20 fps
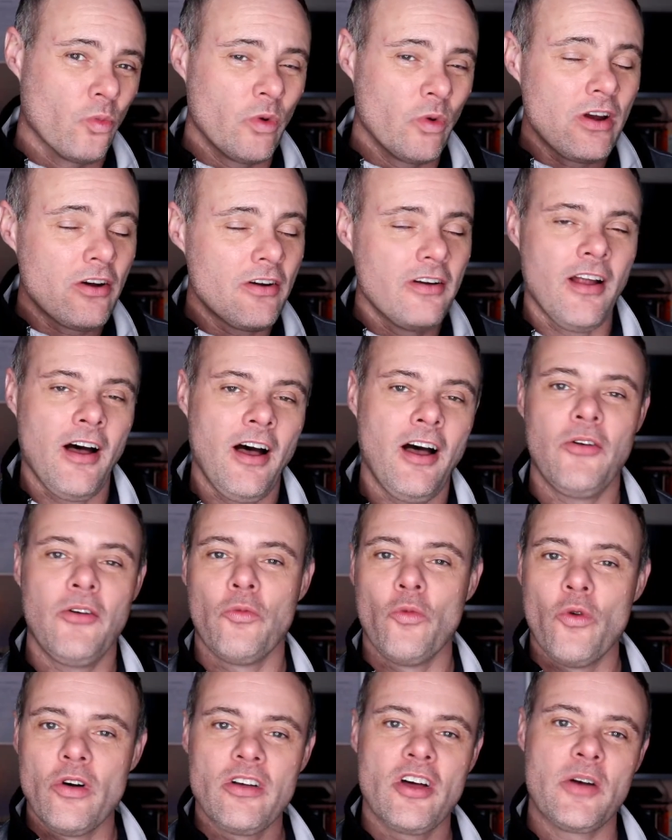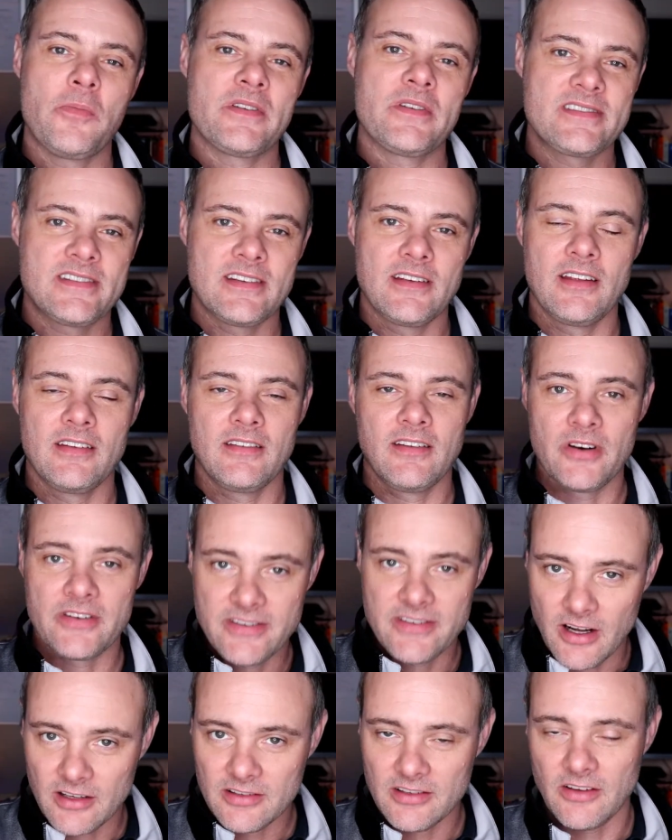We are not 100%
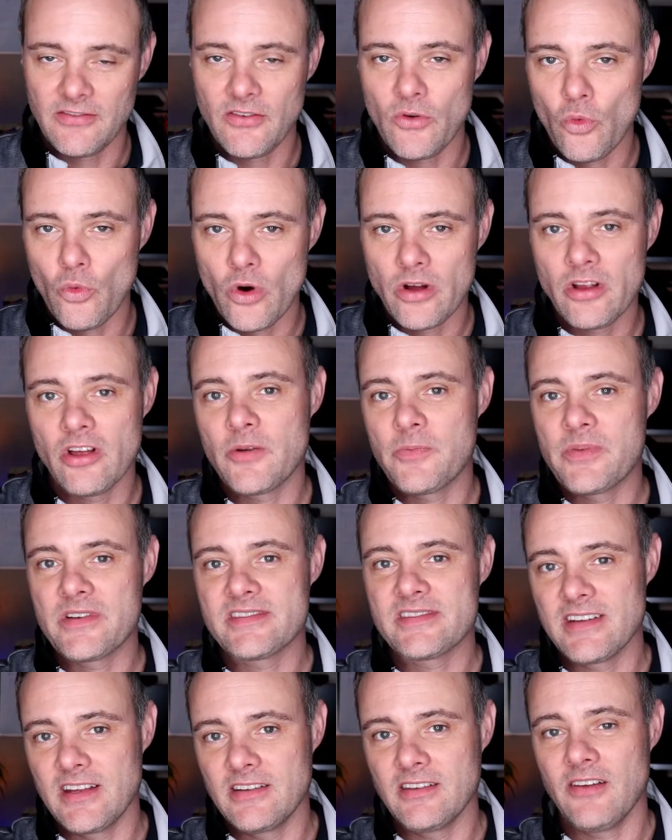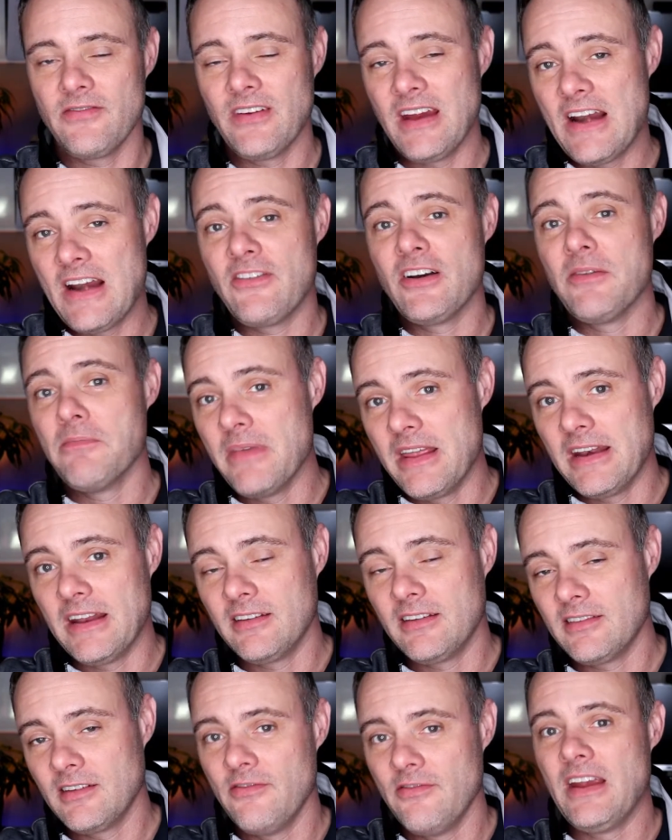productive 100% of every
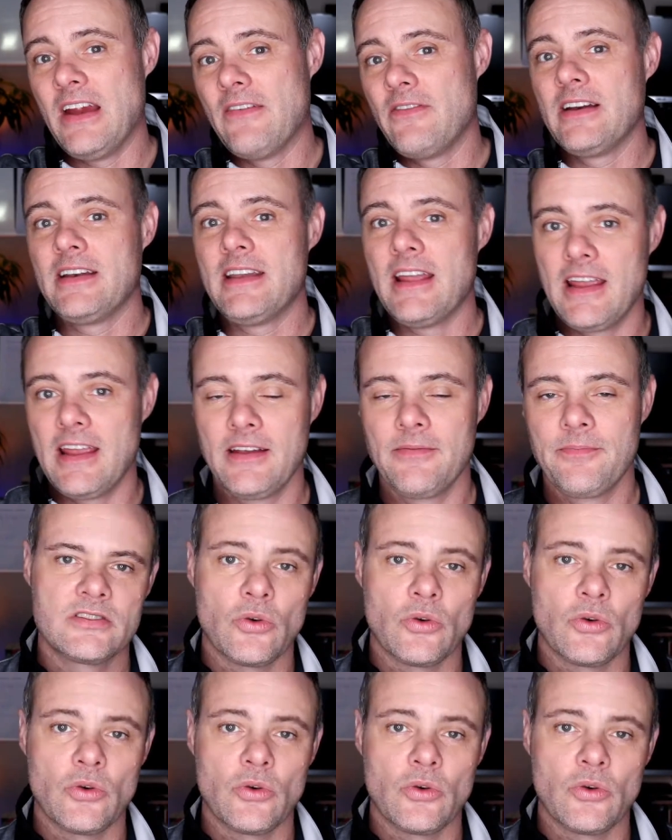minute of every day.